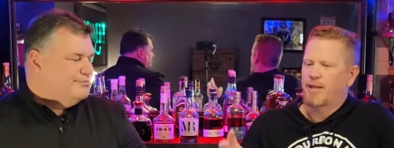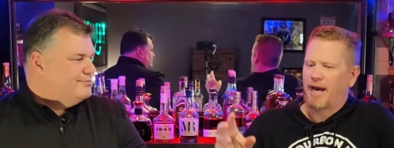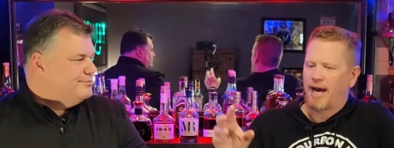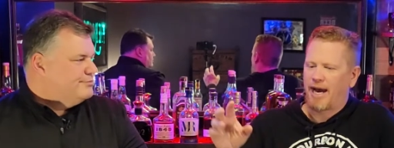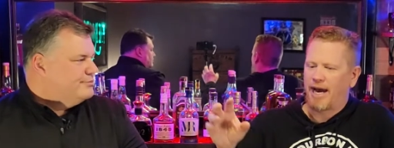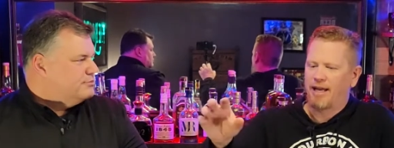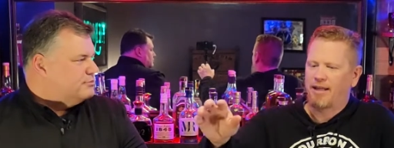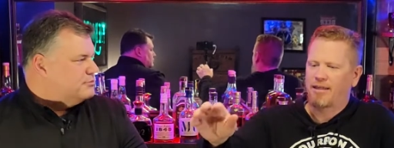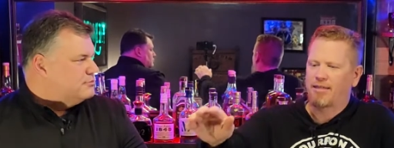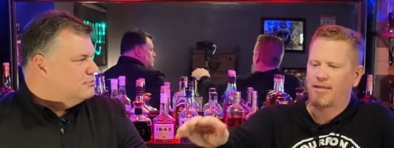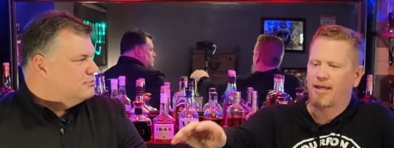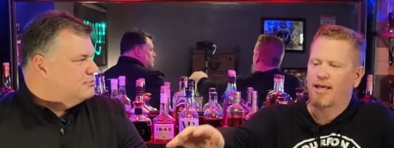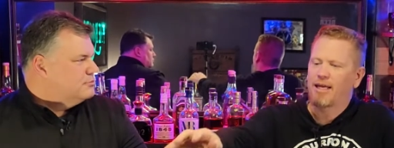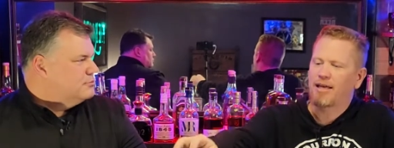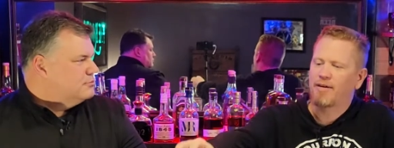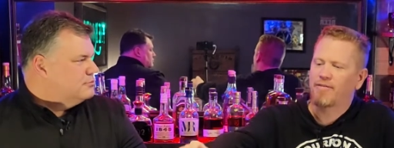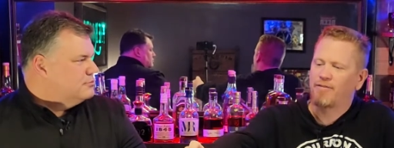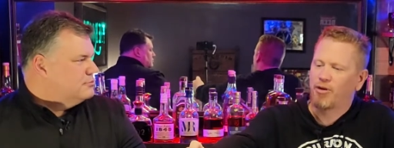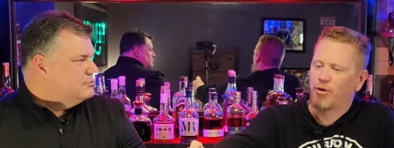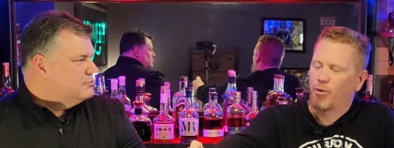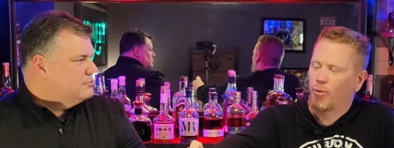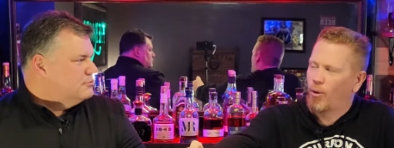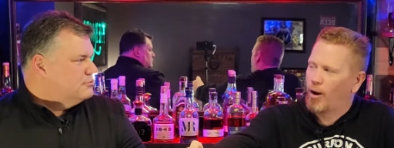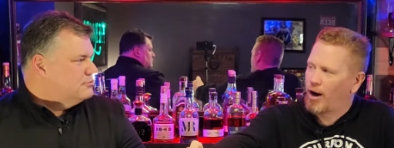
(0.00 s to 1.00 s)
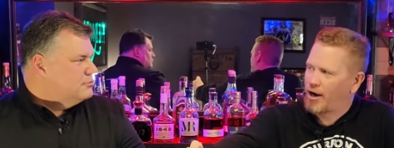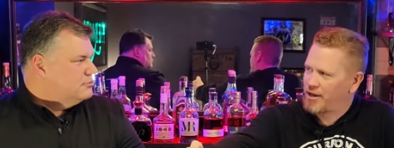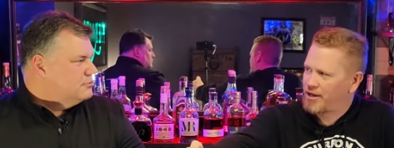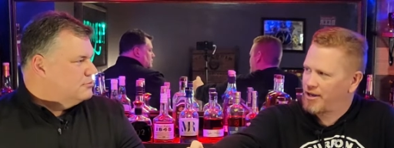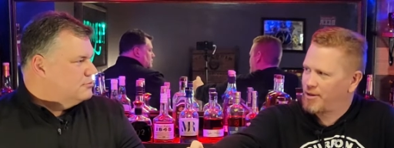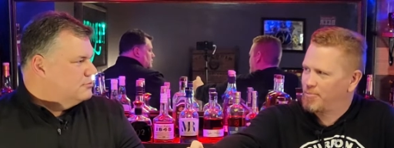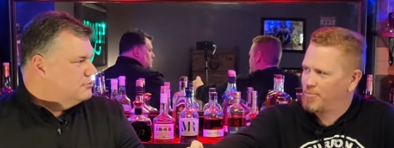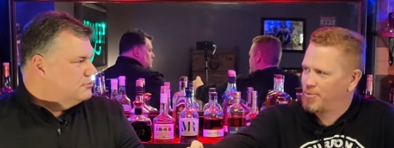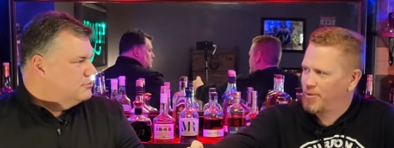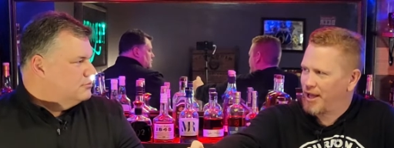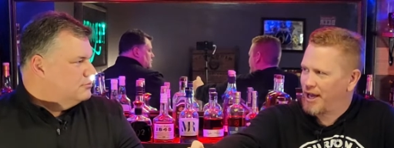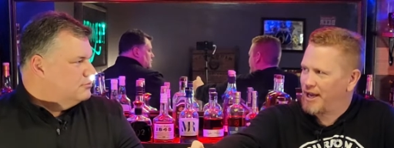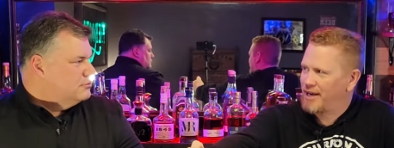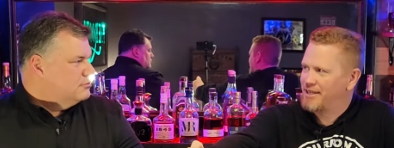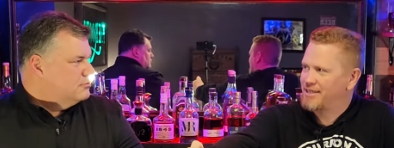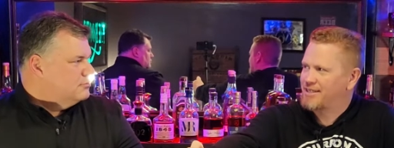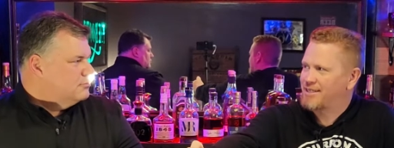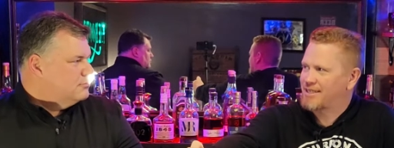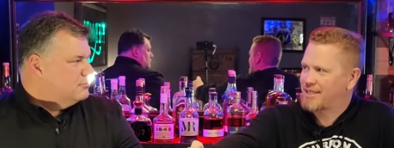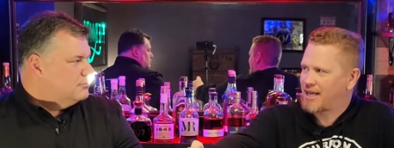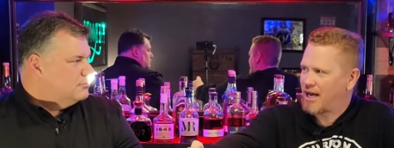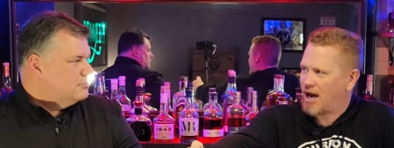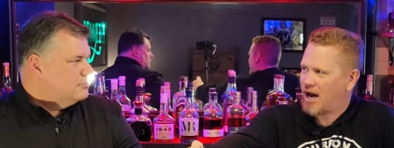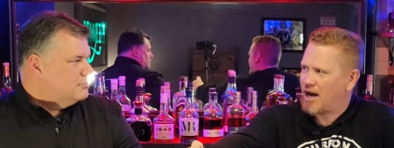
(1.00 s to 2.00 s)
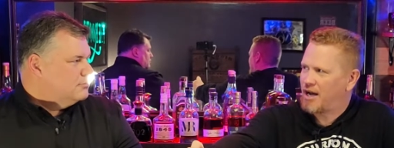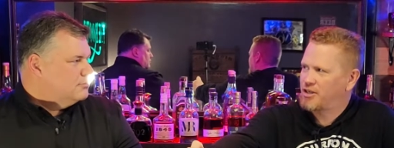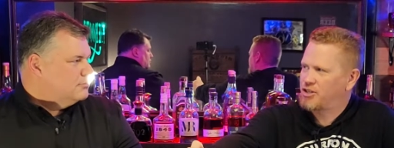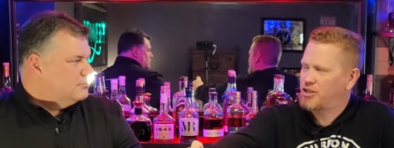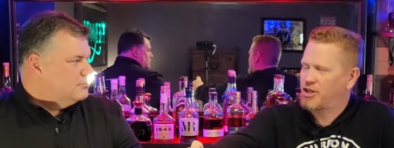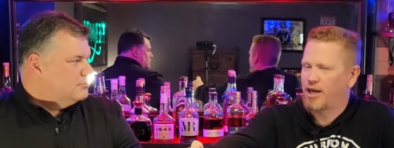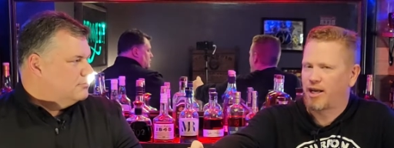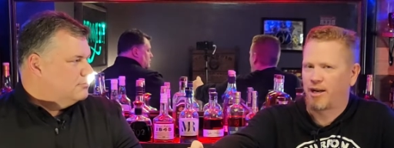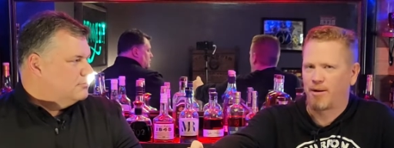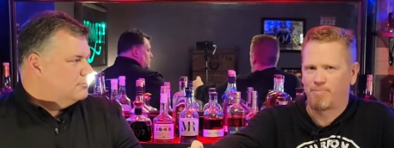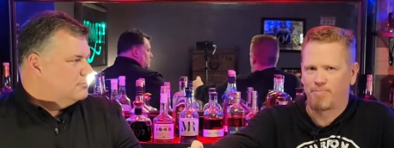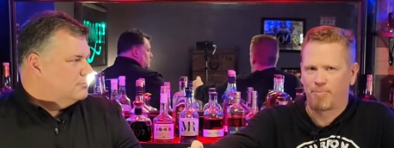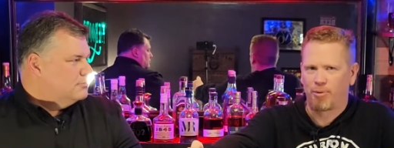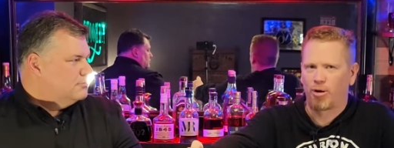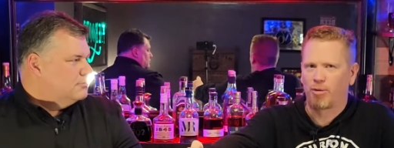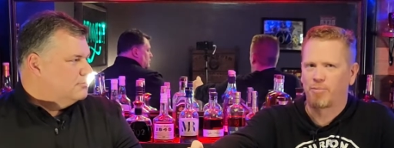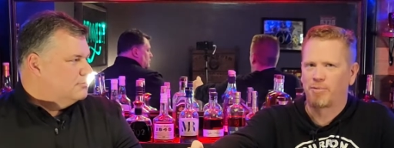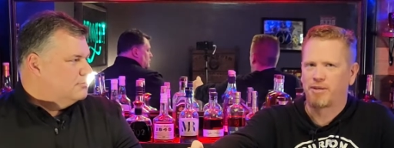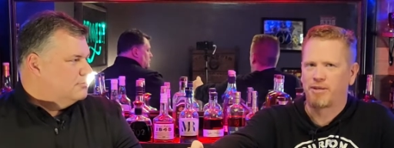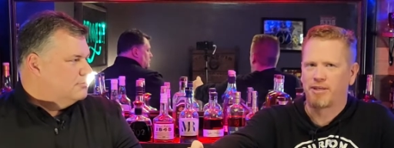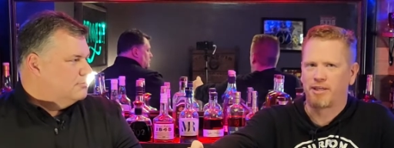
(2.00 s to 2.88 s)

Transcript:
Speaker 1: I think if you wanted to blend a scotch and a bourbon